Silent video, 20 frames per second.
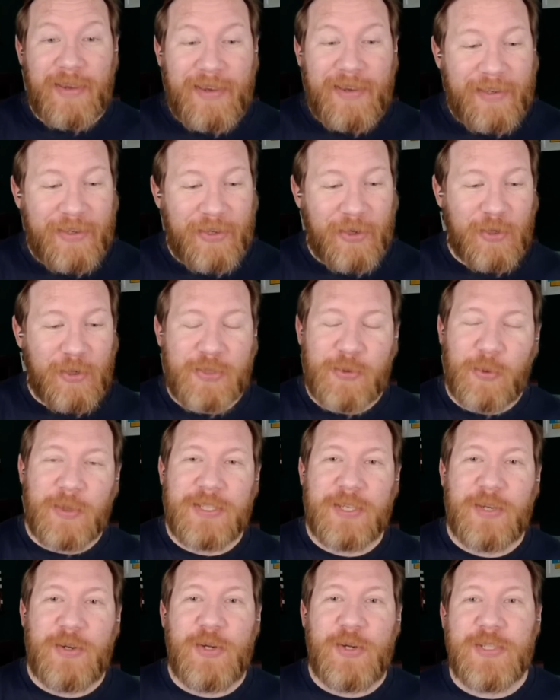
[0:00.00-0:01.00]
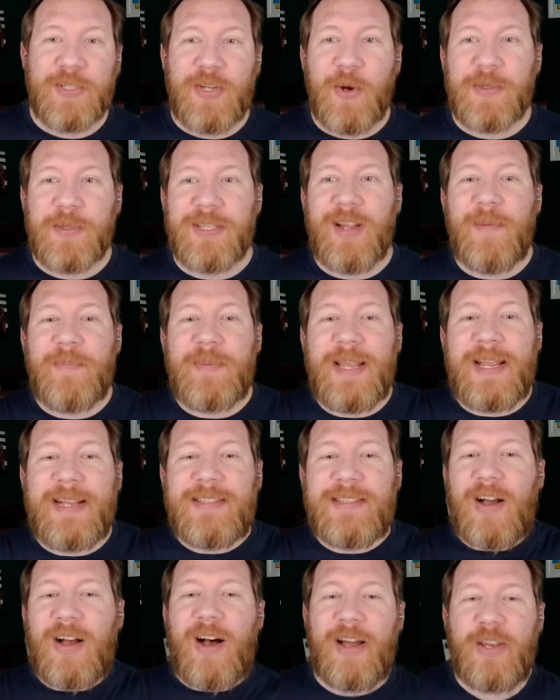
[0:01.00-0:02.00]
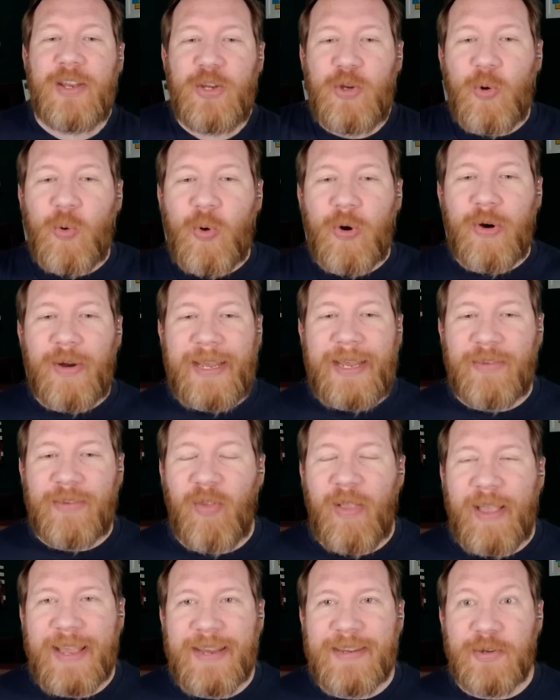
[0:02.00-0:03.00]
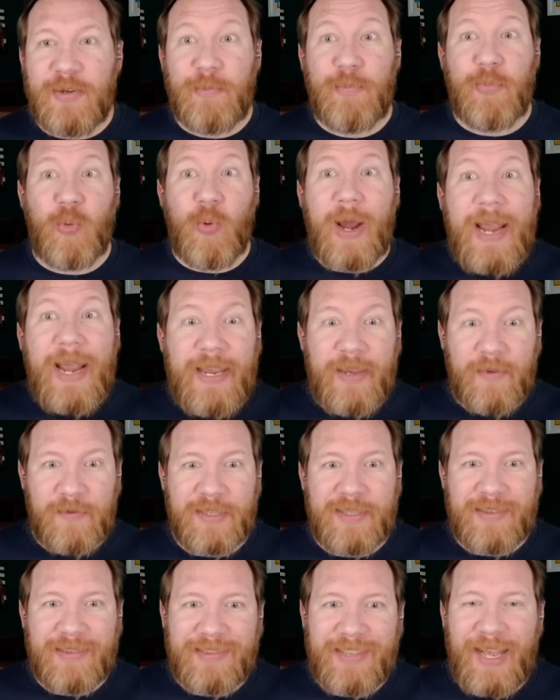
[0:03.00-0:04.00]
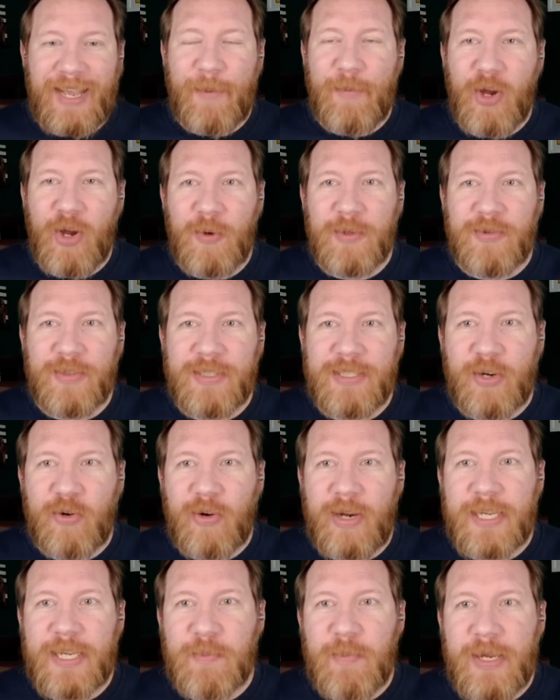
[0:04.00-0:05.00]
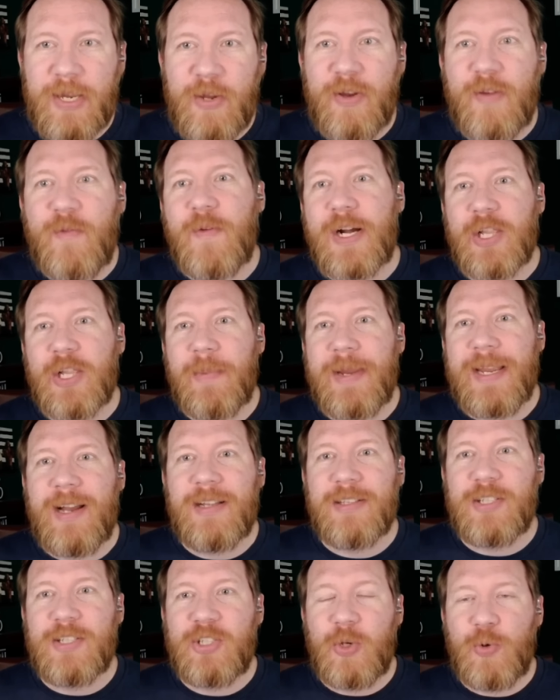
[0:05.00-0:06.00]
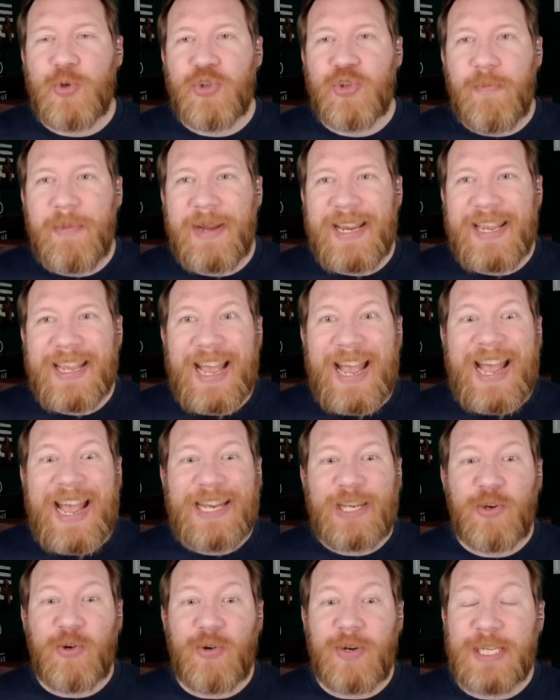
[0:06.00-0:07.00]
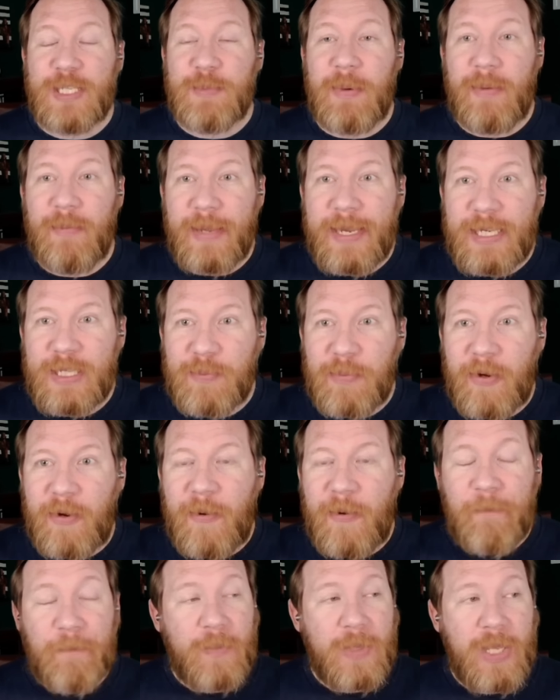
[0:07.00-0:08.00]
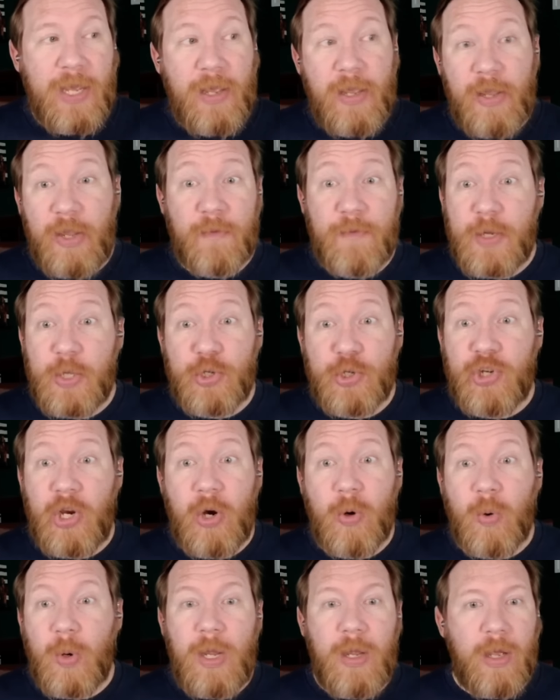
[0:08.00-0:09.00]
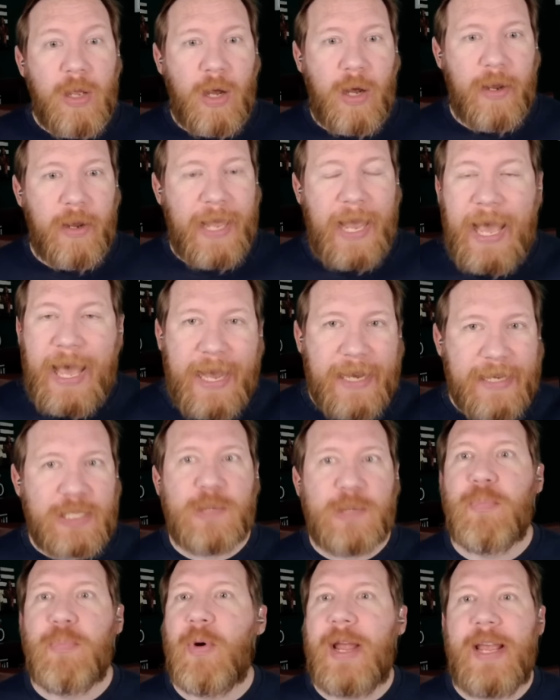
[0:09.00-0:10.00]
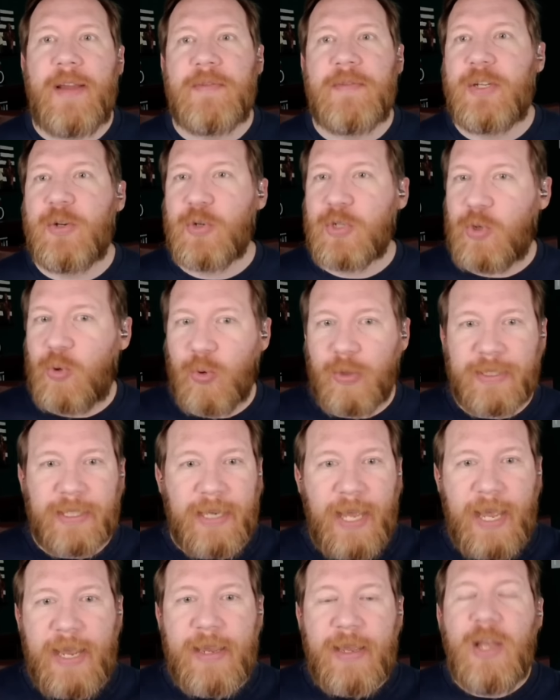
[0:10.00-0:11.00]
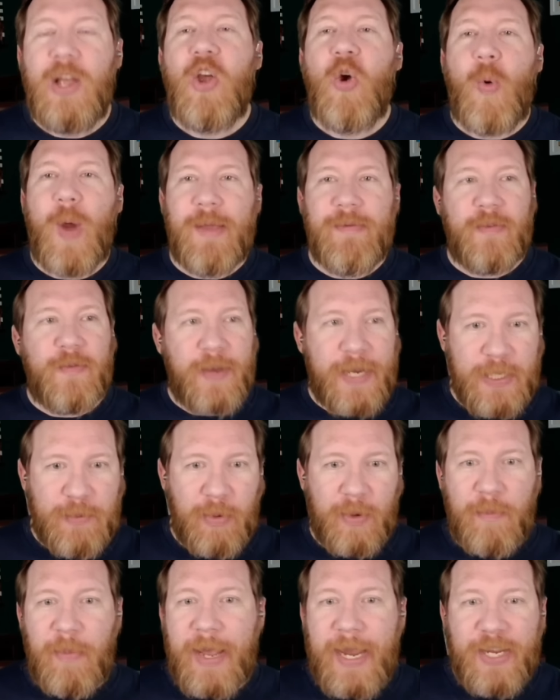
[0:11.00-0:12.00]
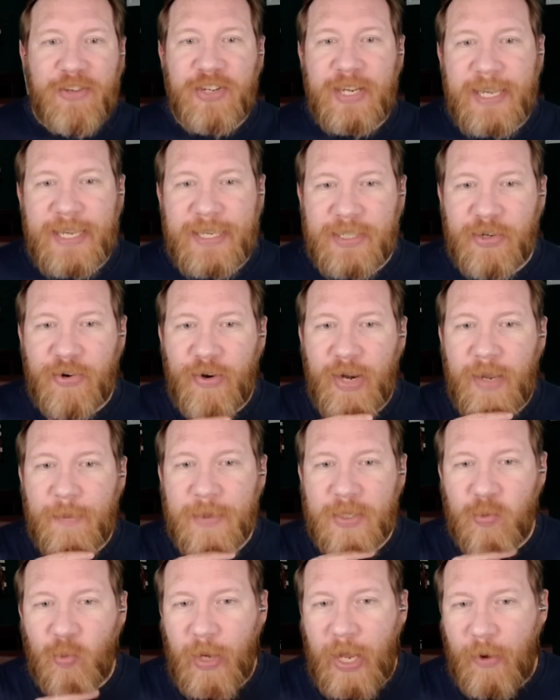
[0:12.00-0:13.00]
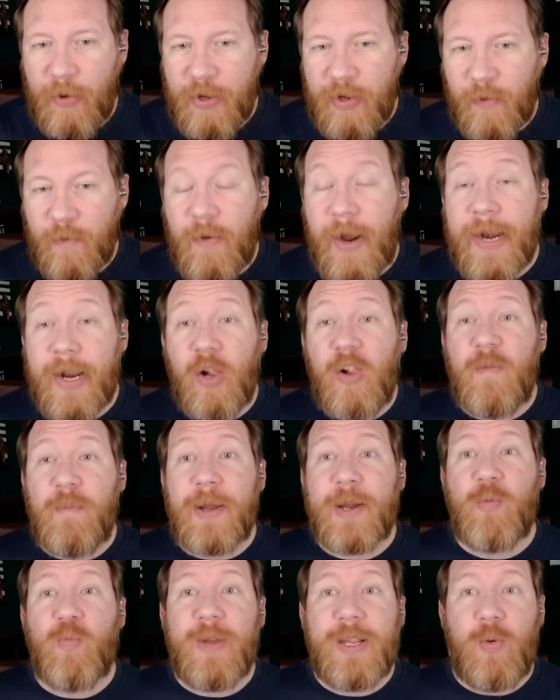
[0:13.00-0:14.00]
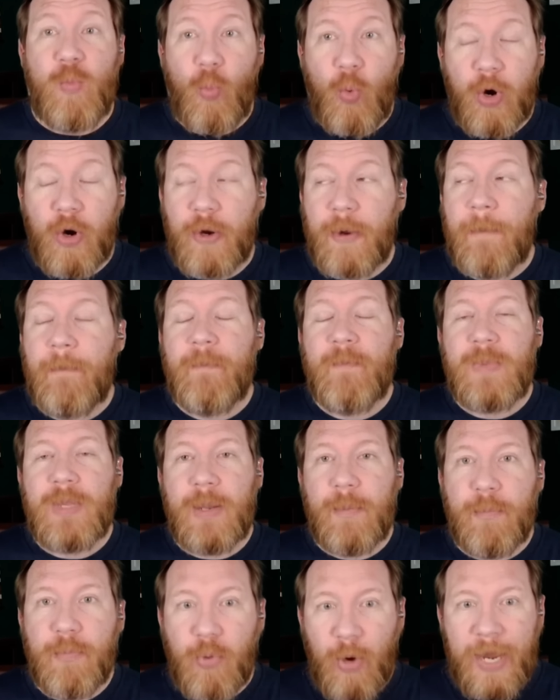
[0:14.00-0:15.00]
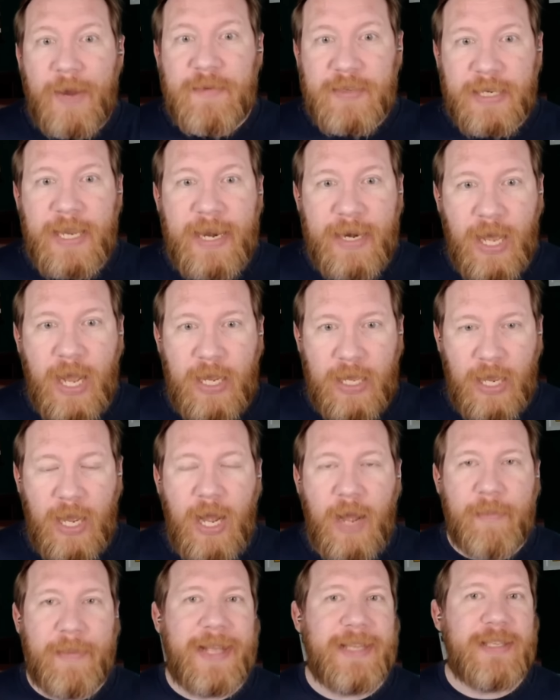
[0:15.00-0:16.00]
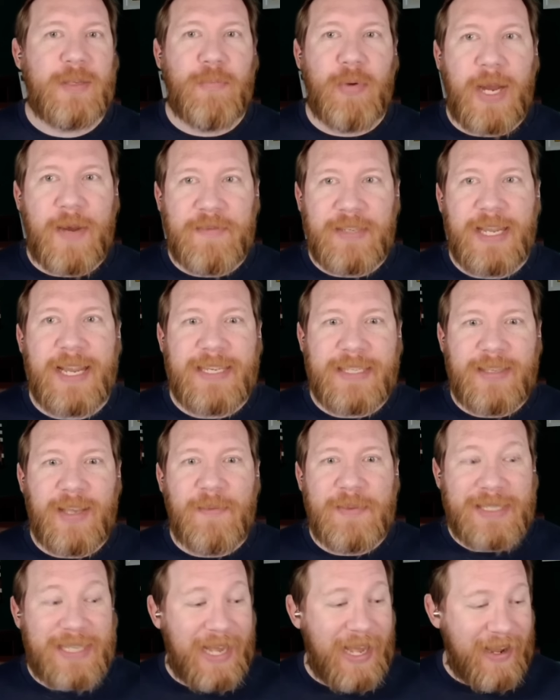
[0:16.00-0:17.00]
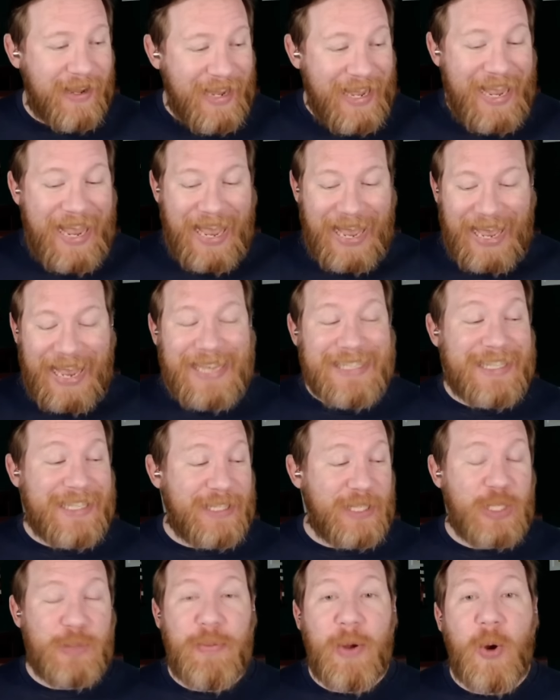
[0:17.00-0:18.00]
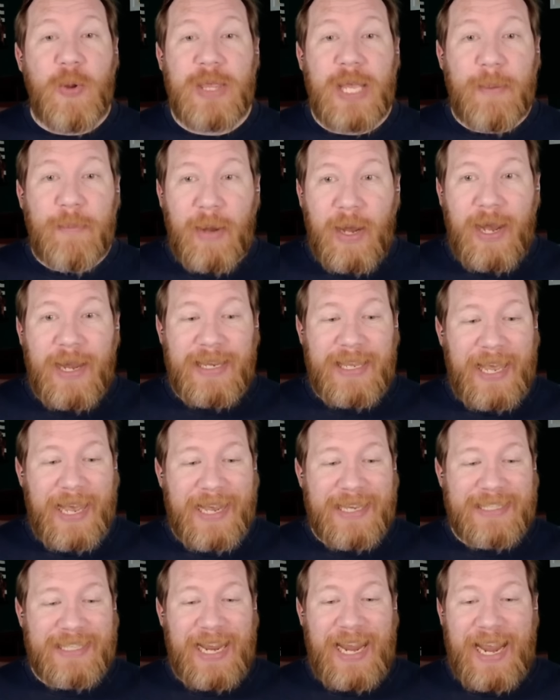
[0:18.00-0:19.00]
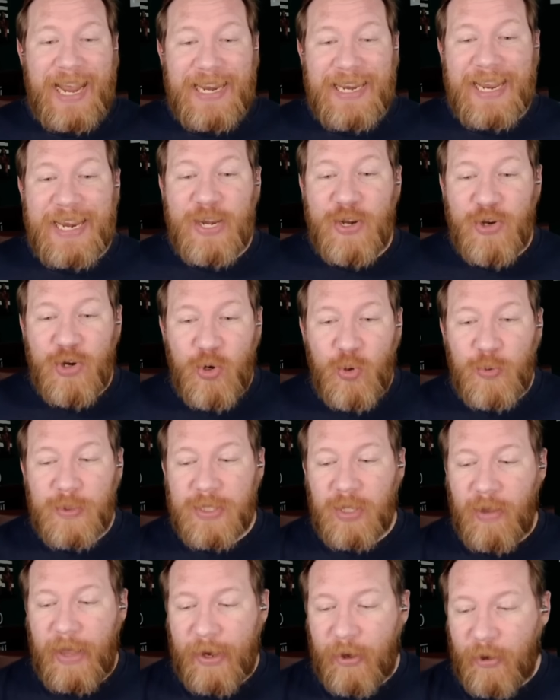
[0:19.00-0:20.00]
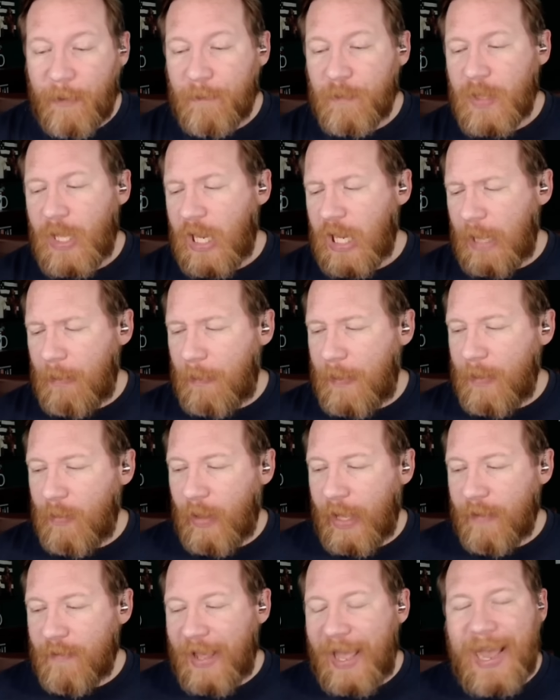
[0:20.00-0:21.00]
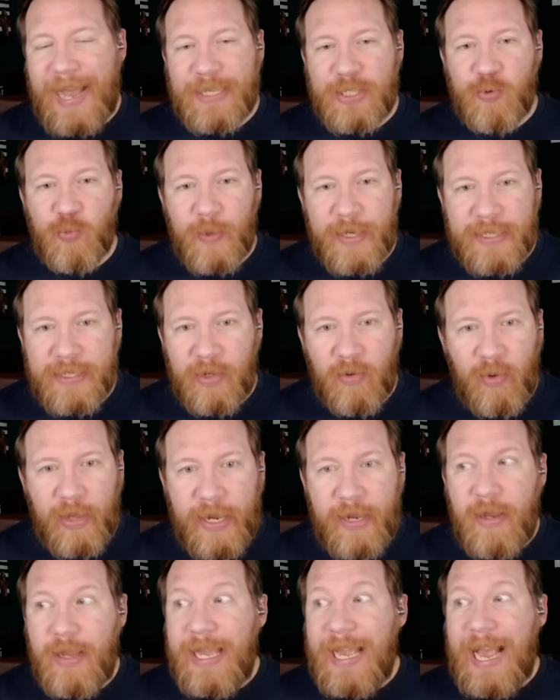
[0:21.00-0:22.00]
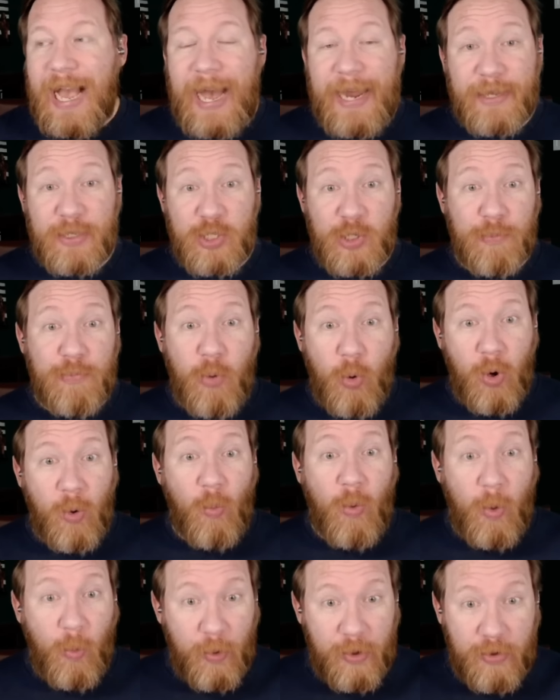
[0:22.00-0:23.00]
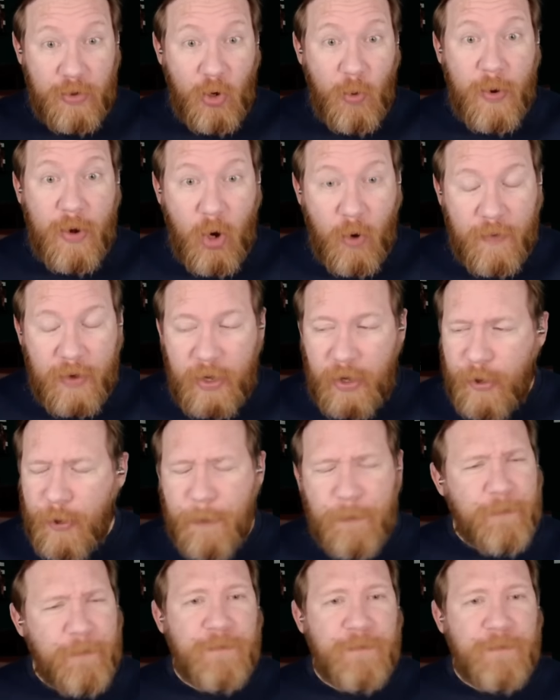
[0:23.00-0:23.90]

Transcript: Your source of news, notes, and updates on your Atlanta Braves. I'm your host, Lindsay Crosby. You can follow me on social media at Crosby Baseball. You can follow the show on X, Braves_today. We have a Facebook page and Instagram as well. And you can find all of my written work, BravesToday.com. That's the Braves Today Substack, as this is both a podcast and a newsletter. A couple people have asked recently how to support what we're doing over here.